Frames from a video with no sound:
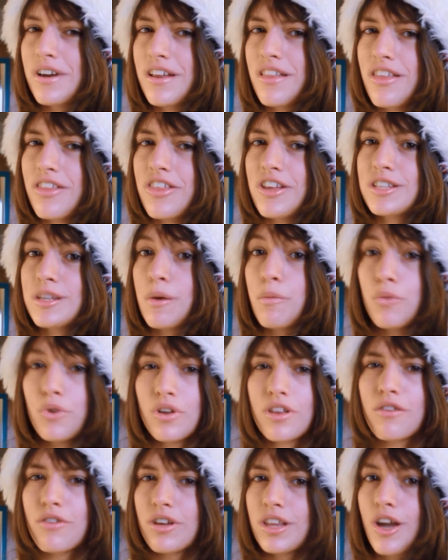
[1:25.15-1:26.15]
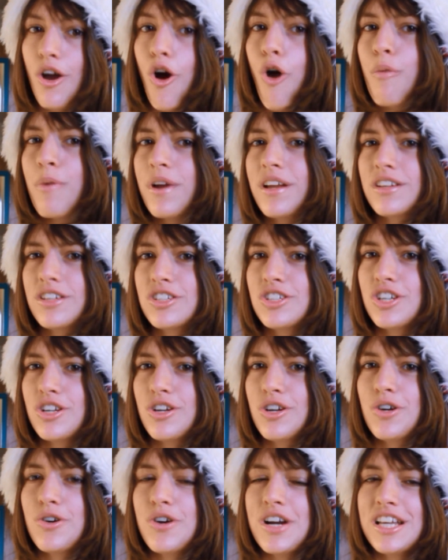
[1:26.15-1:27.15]
one of the things I'm really hoping to
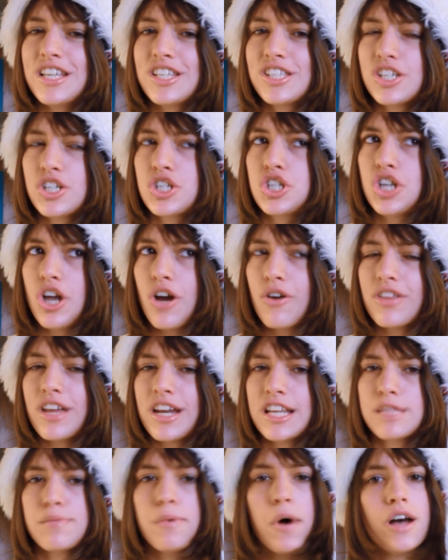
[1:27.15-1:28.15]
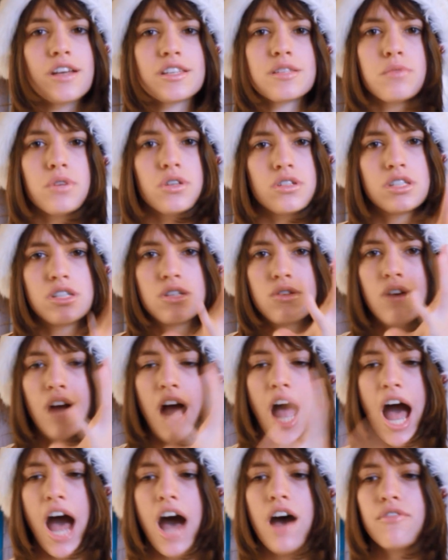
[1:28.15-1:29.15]
do is show that it's possible to
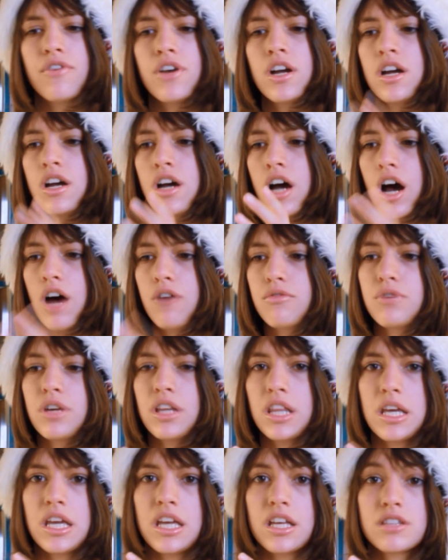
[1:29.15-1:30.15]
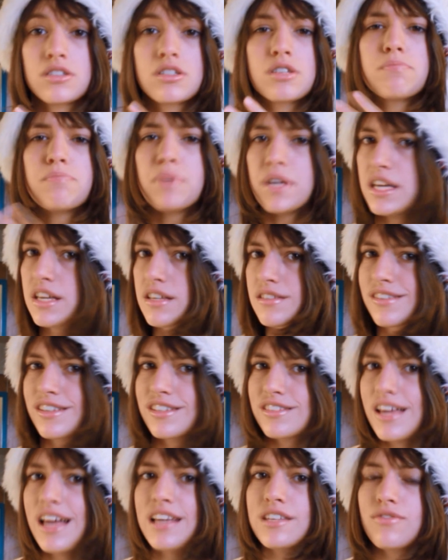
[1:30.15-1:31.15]
have to be
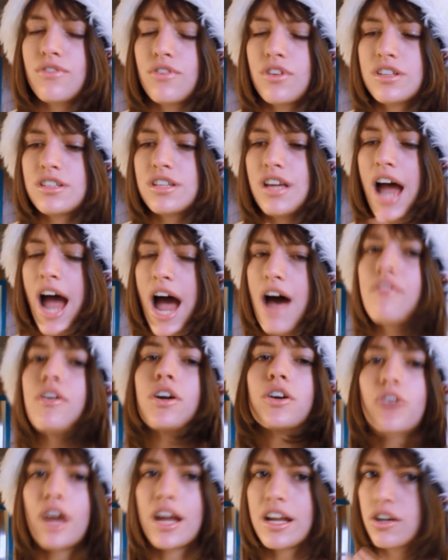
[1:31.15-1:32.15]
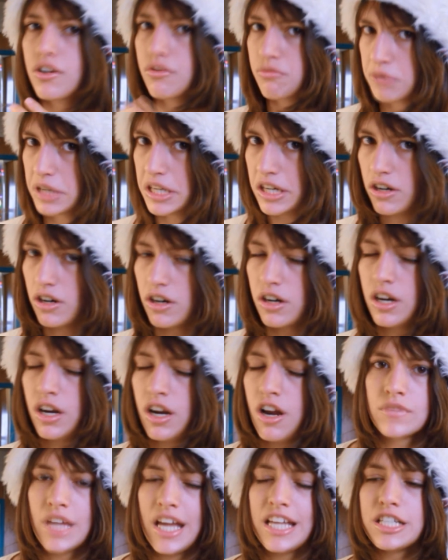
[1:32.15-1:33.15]
successful and to have a great career,
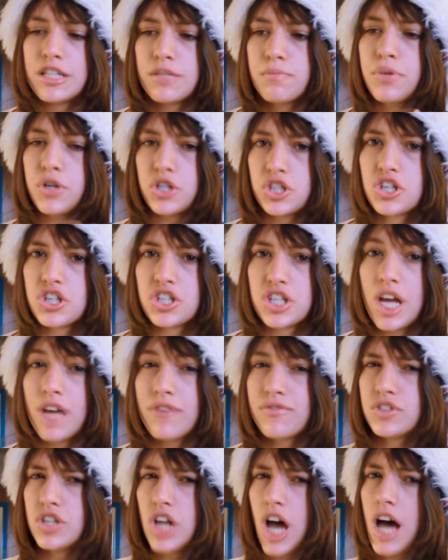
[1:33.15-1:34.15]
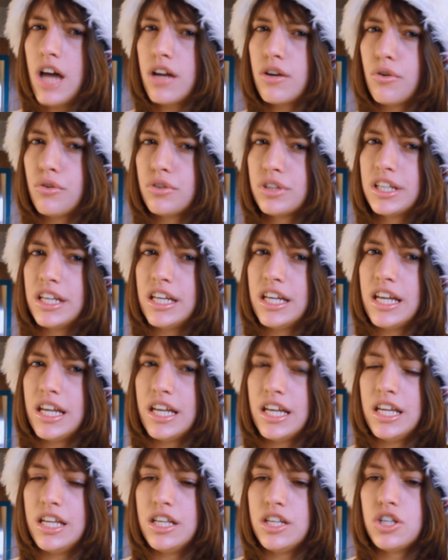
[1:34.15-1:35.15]
and to push yourself not only
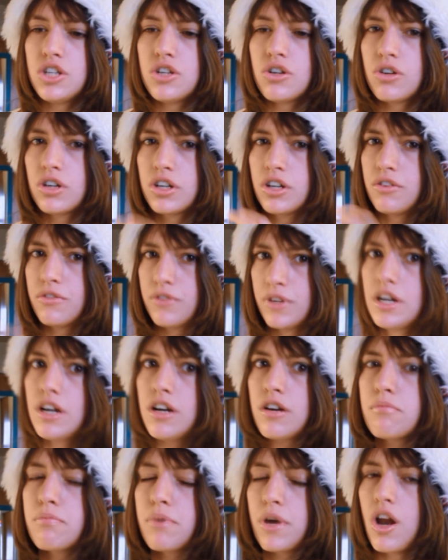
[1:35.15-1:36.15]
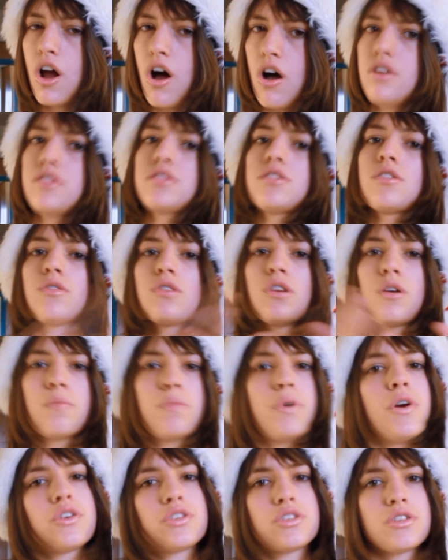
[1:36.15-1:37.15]
in your career but also
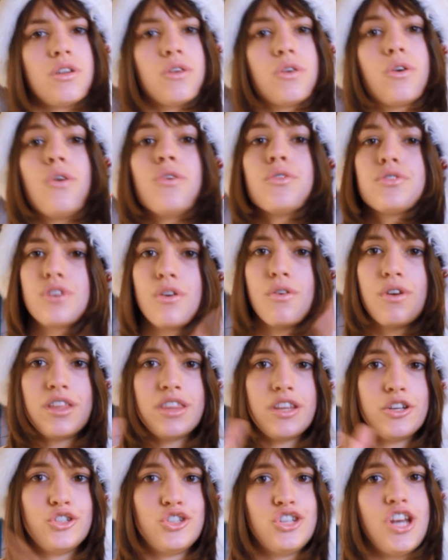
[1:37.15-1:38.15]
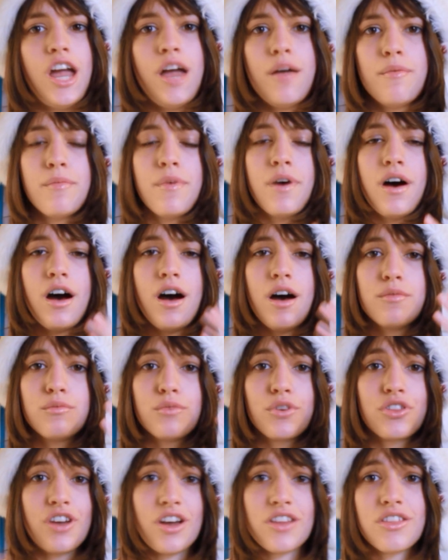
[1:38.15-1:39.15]
your personal goals, so in the gym,
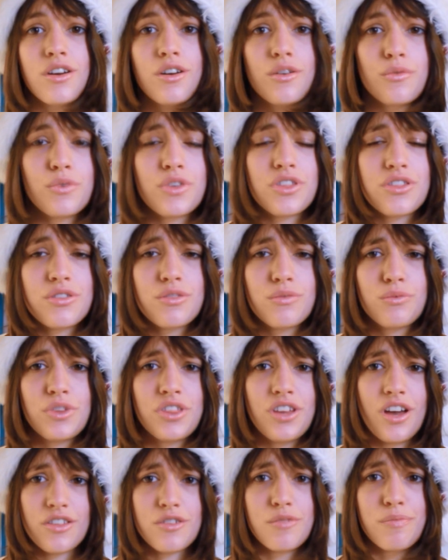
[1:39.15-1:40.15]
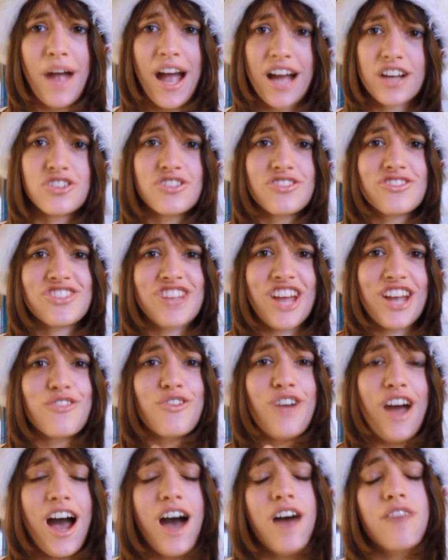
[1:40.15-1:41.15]
with other passions that
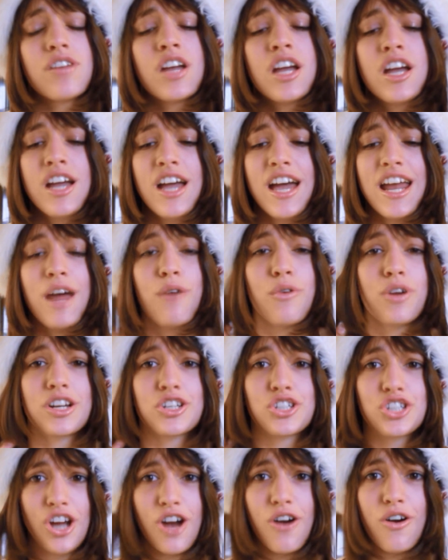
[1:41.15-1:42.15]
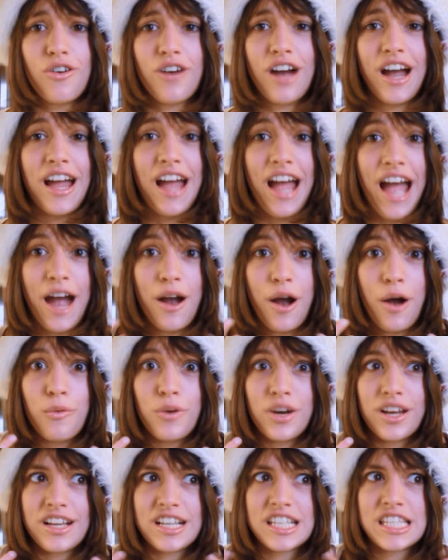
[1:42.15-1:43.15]
you have. And I want to show, I
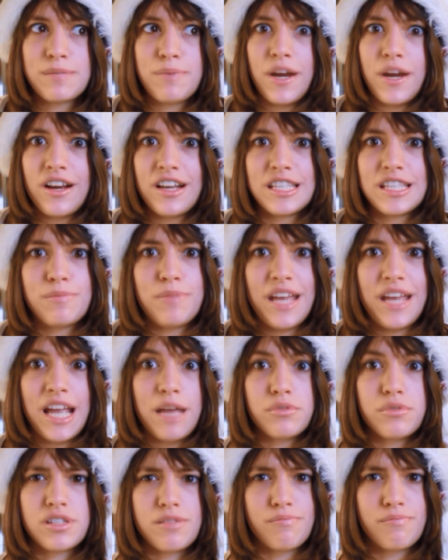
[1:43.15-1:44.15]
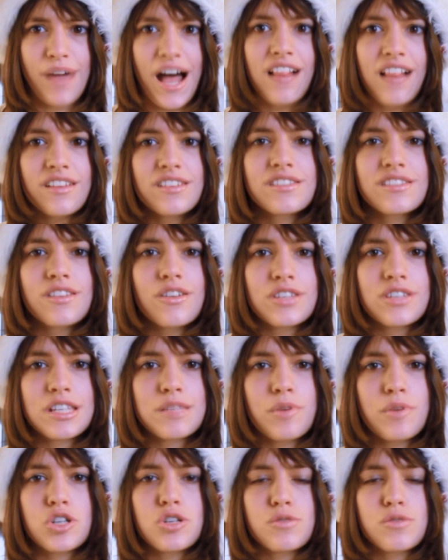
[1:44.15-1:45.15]
want to experience being able to balance those
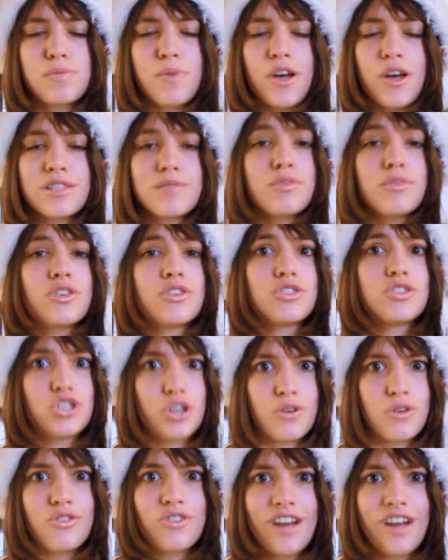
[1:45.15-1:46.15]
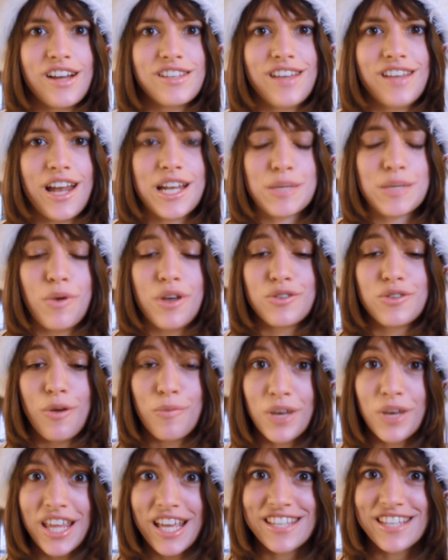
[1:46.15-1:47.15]
as much as possible and show you guys that as well. So
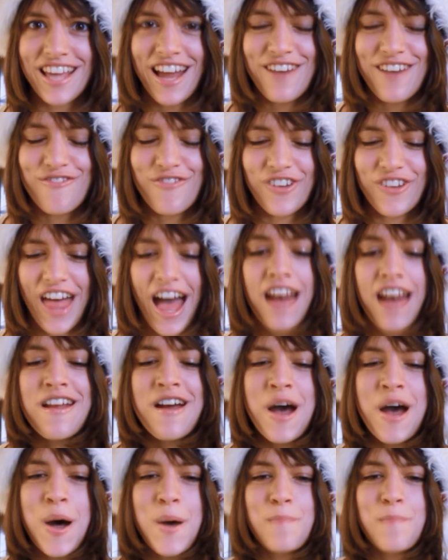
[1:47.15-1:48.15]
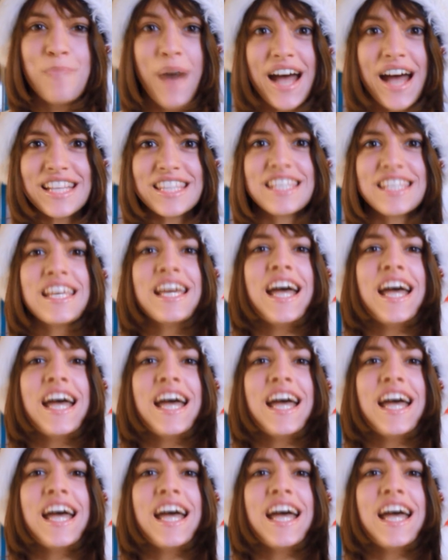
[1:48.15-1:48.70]
I'm really excited for that. But